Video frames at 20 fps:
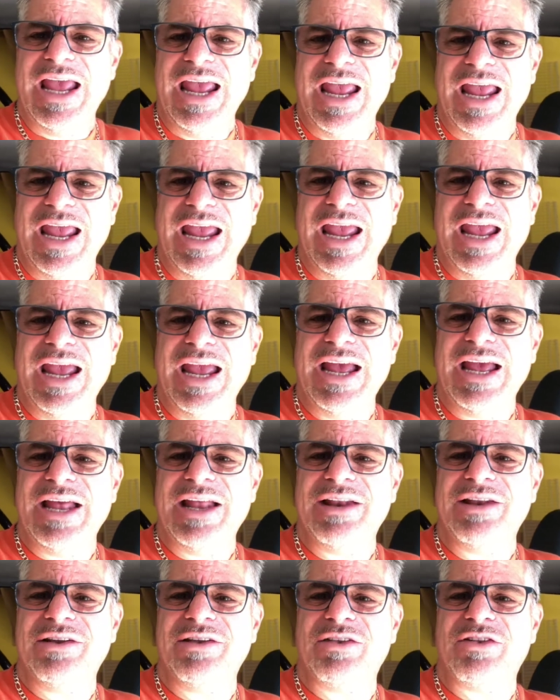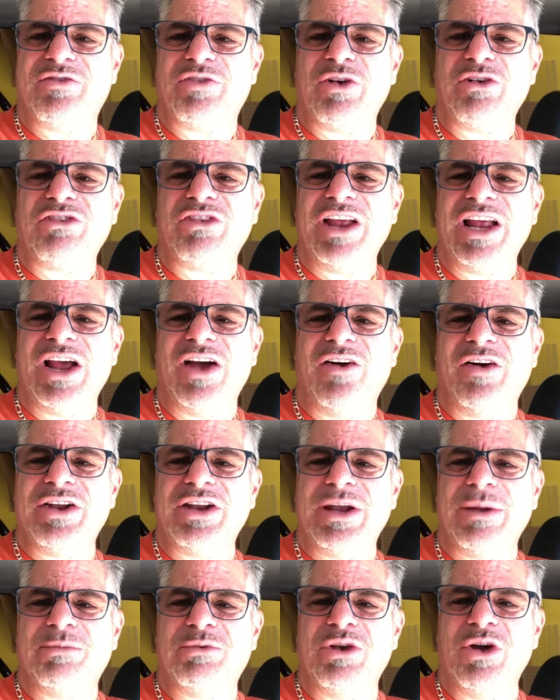and the first thing I'll
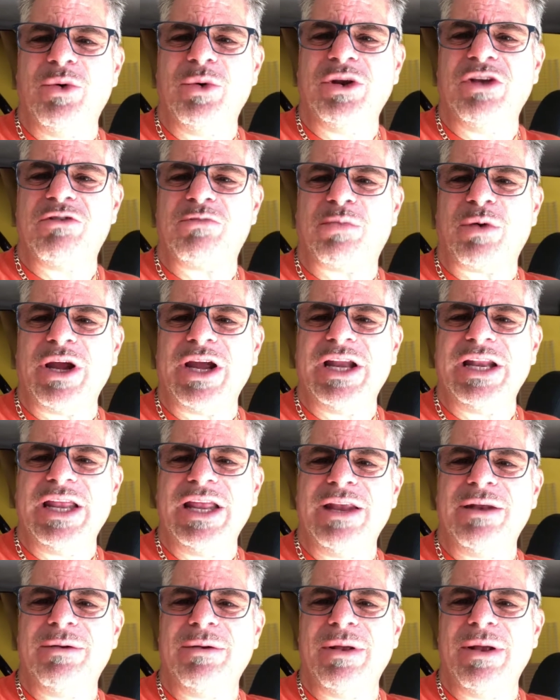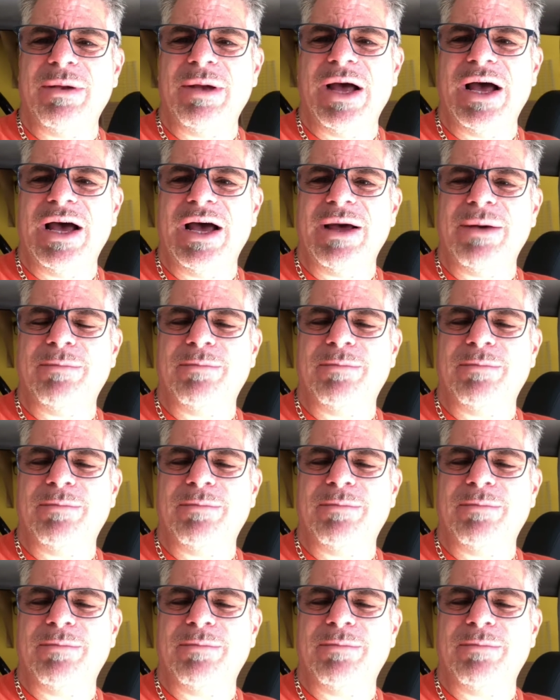end up doing is bringing in uh,